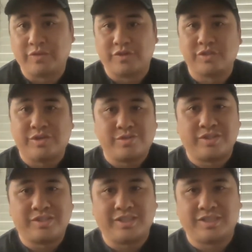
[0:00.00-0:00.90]
the first
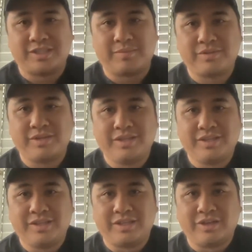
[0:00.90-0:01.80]
restaurant to accept,
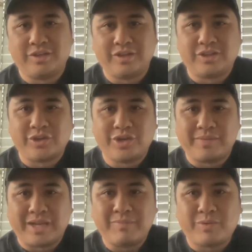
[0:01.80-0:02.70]
you know, Ethereum
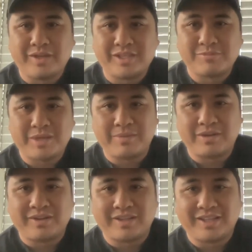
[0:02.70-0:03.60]
and Apecoin as
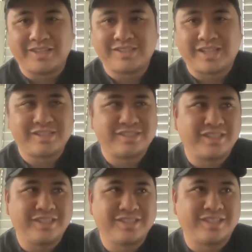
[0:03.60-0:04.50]
payment, right? And that's that's
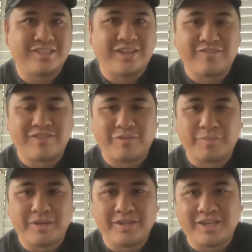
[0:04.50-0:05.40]
things that have never
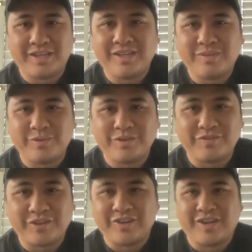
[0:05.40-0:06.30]
been done, and we
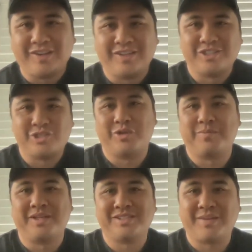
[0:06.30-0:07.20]
figured out in a short
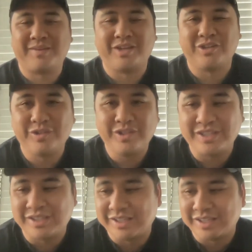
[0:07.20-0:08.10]
amount of time how to do
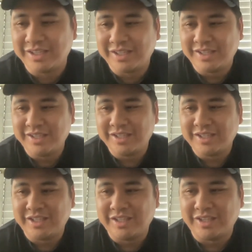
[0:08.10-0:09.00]
it. And
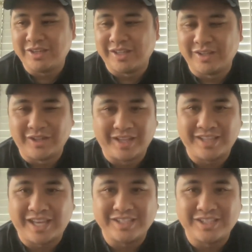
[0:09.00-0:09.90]
you know that that
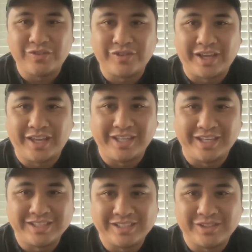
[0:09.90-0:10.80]
that itself got
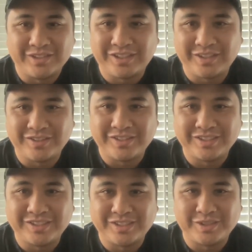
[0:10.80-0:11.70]
headlines. So you know,
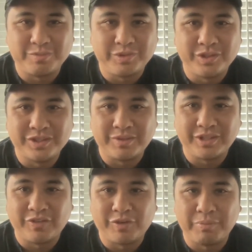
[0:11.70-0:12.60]
just just doing
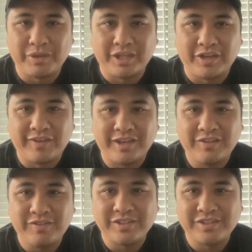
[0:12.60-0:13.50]
something different, being
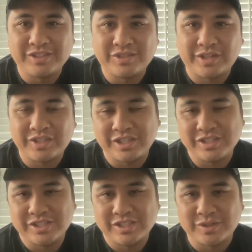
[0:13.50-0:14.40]
innovative, and trying to
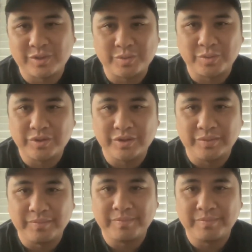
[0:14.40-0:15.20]
change things. That's what we're doing.